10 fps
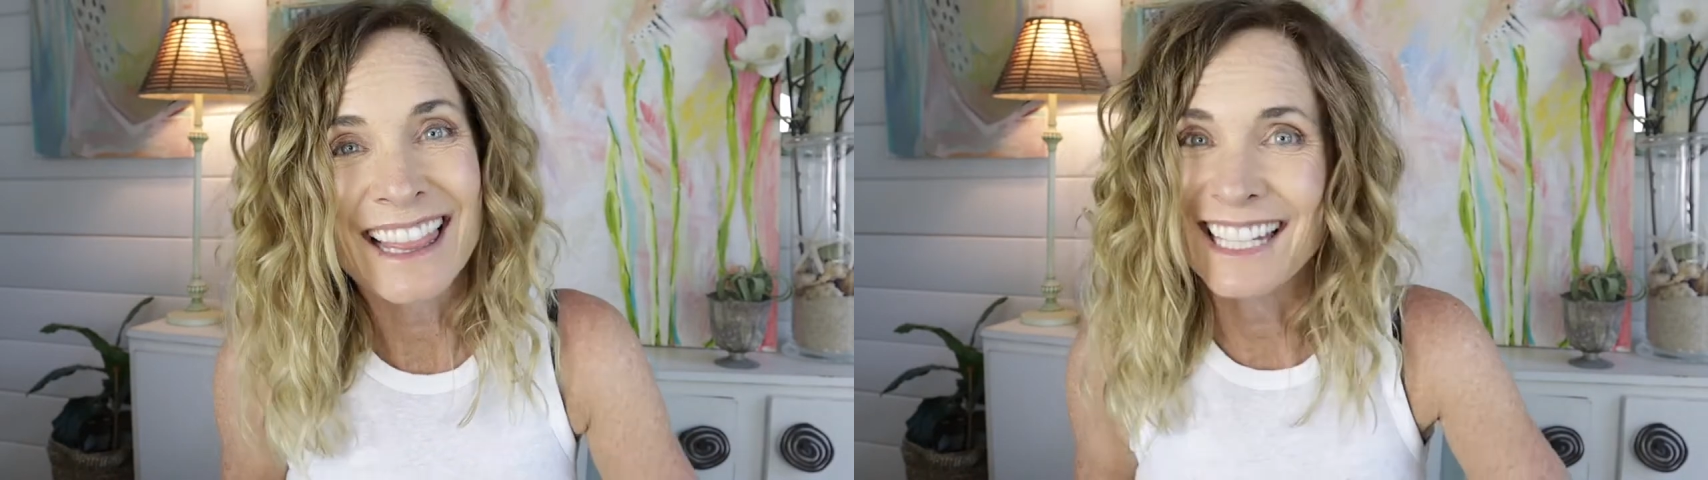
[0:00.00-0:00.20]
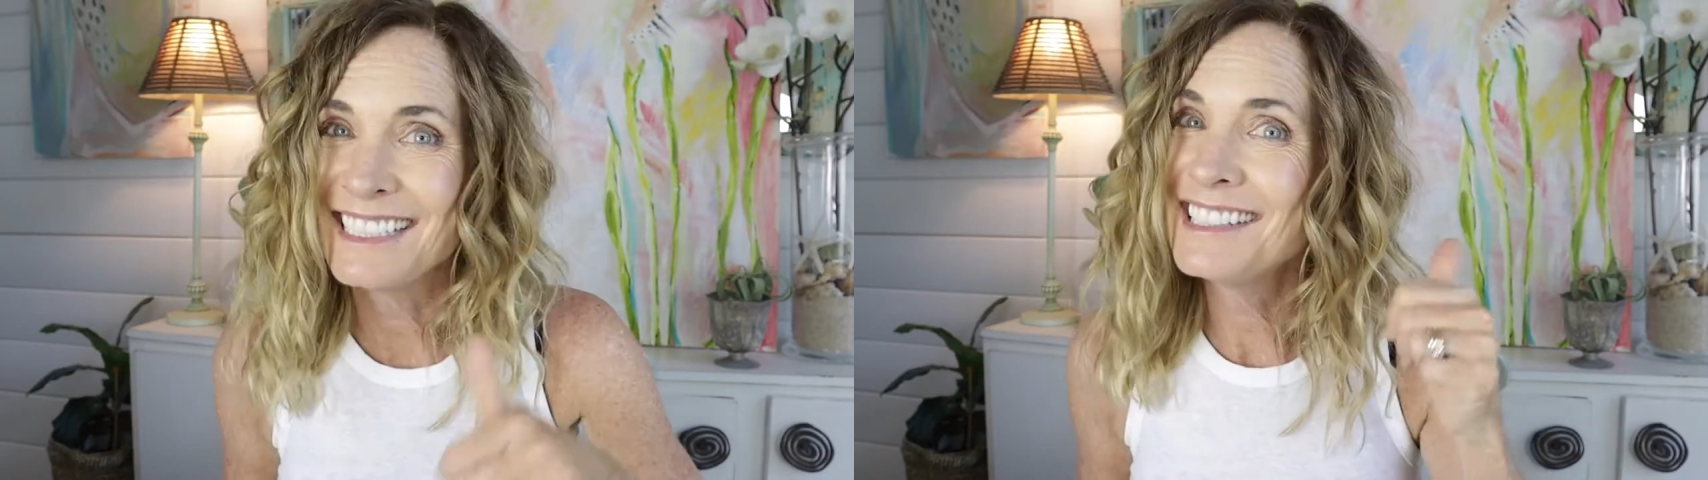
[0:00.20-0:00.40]

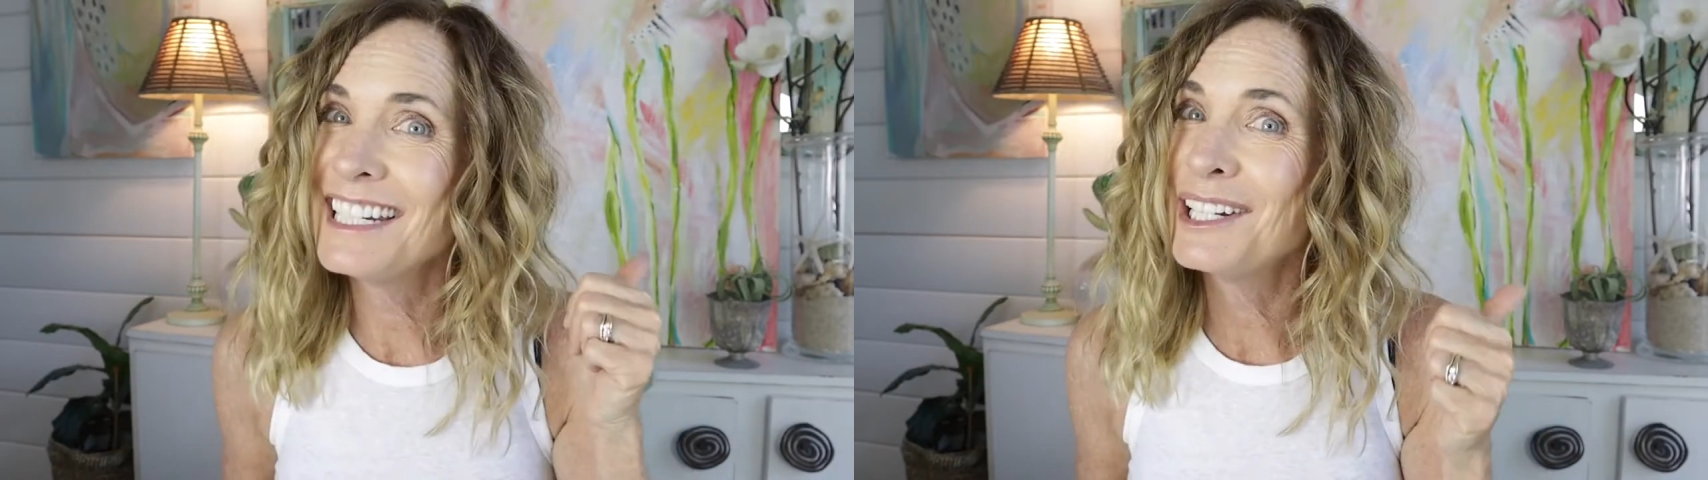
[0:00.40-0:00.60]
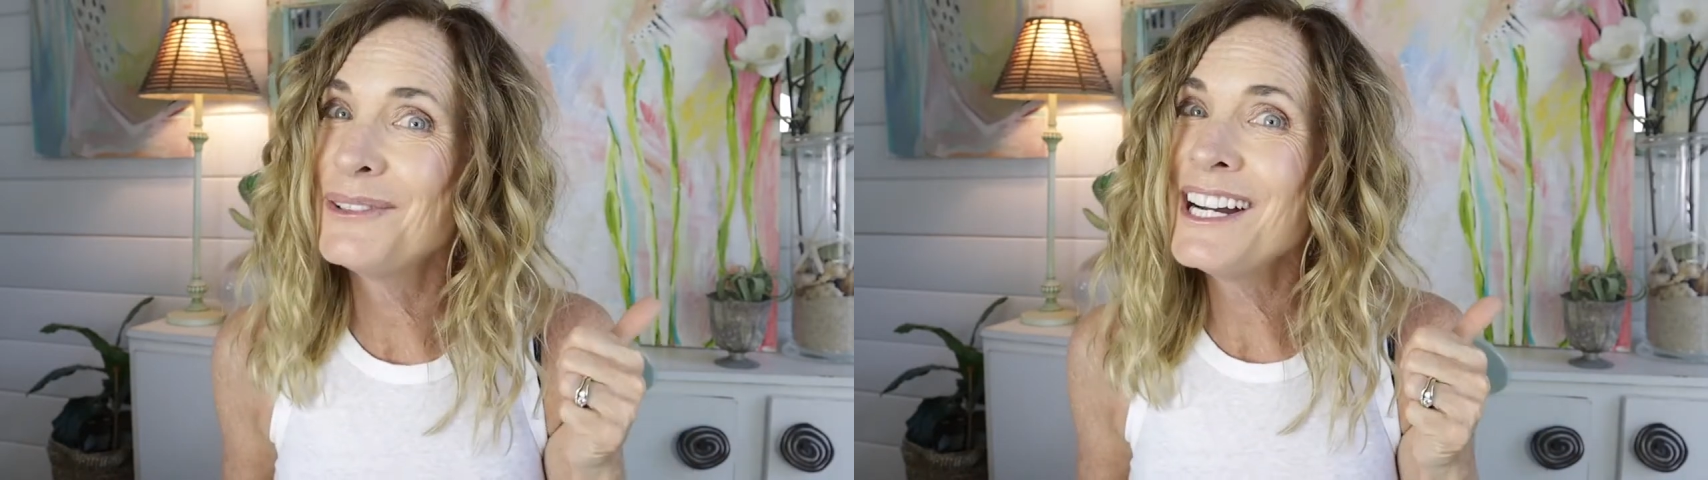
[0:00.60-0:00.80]
Let's
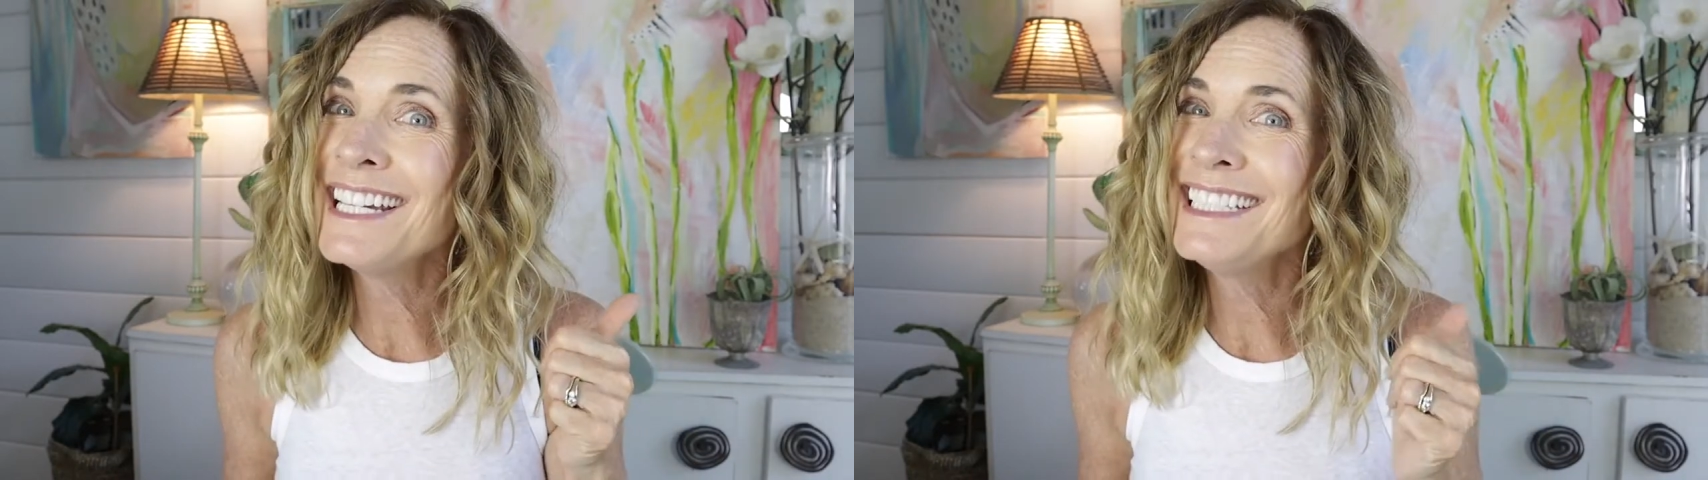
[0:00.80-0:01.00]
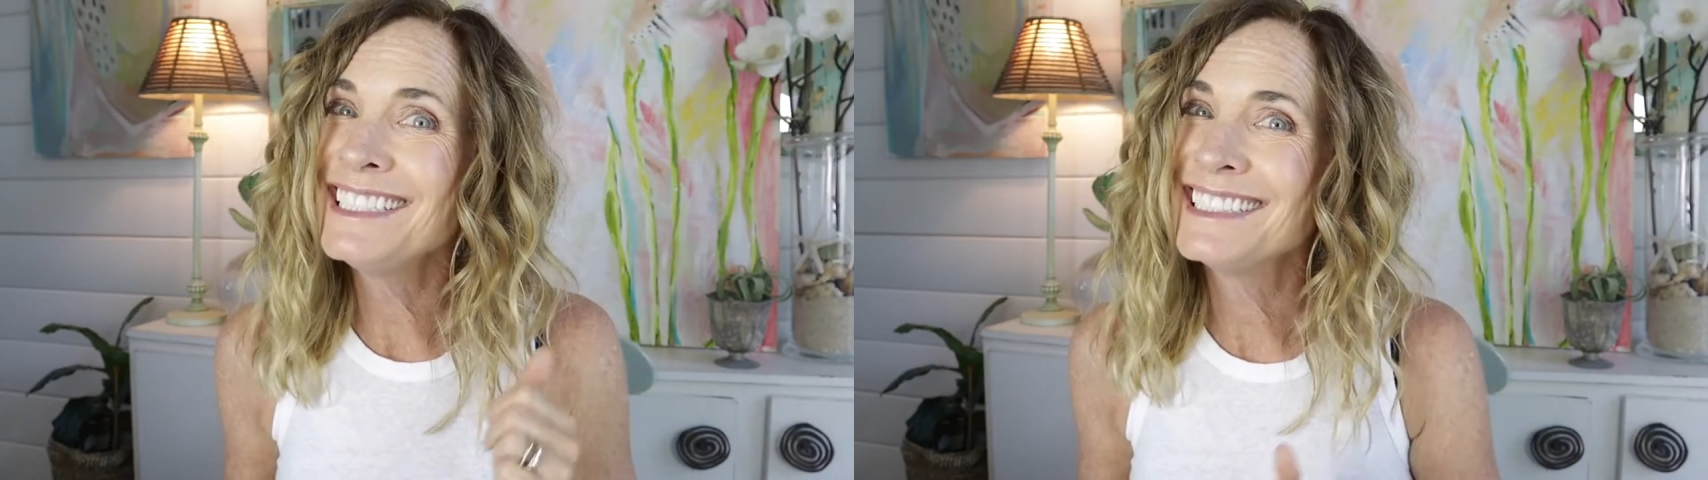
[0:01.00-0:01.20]
D I Y!